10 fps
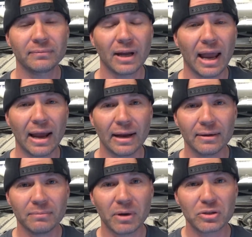I had
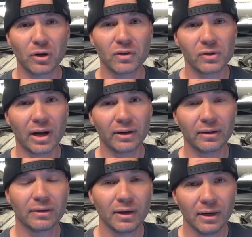my service
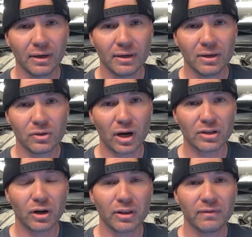rider try
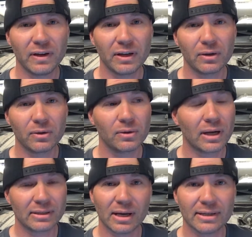starting the vehicle.
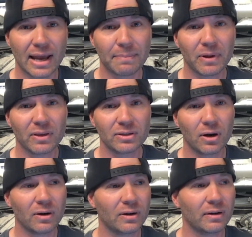As I tapped on the
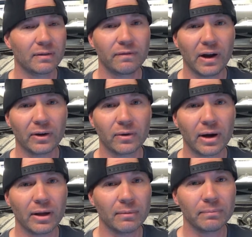starter, fired
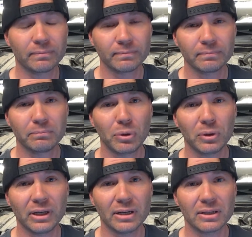right up,
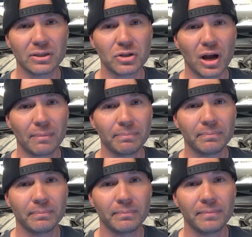pulled it into the shop.
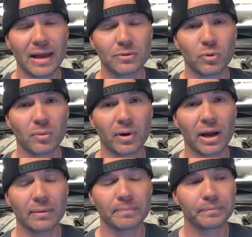That's where we're at.